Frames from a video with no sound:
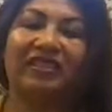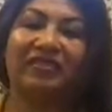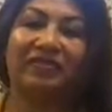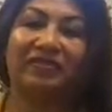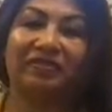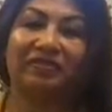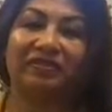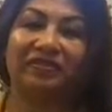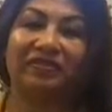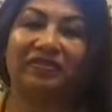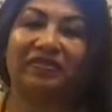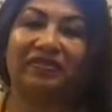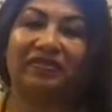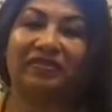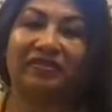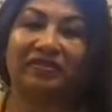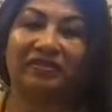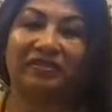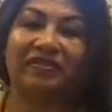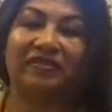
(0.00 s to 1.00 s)

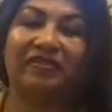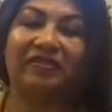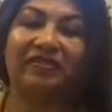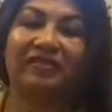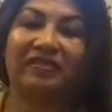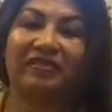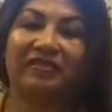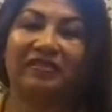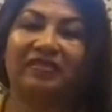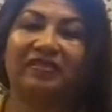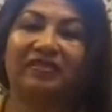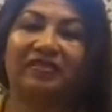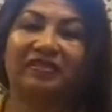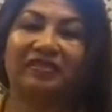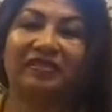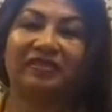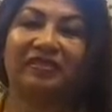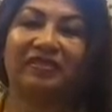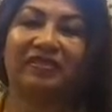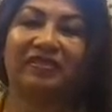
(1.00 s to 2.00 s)

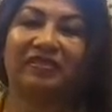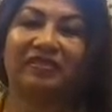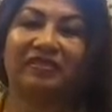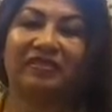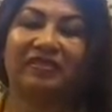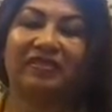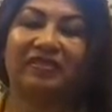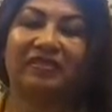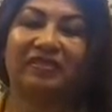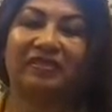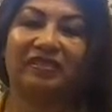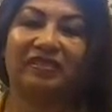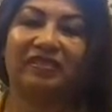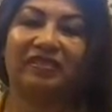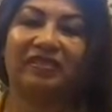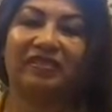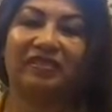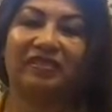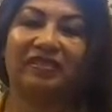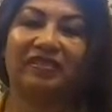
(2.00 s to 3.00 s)

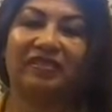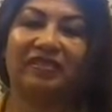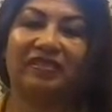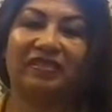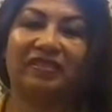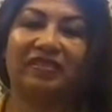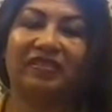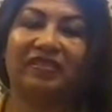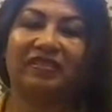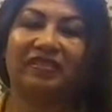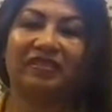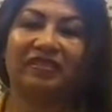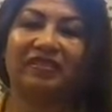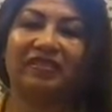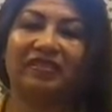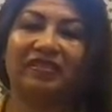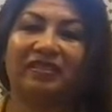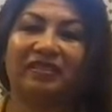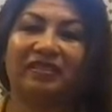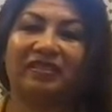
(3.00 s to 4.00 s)

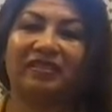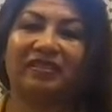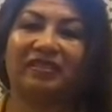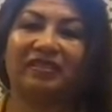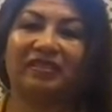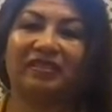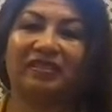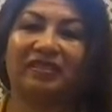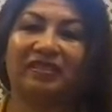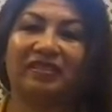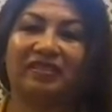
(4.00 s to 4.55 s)
This person isn't speaking.